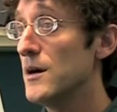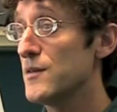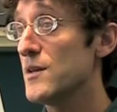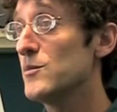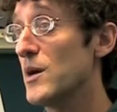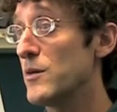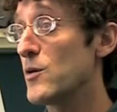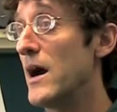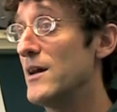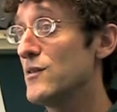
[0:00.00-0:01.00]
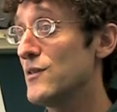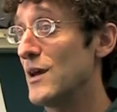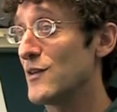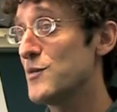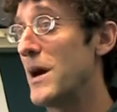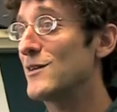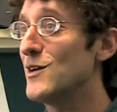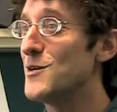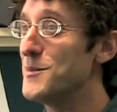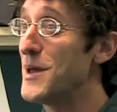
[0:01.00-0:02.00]
some Democrats
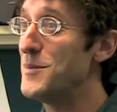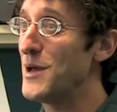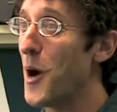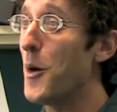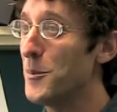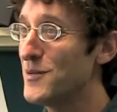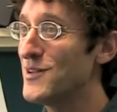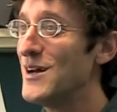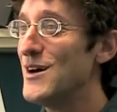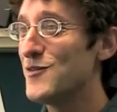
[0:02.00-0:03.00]
expected or maybe hoped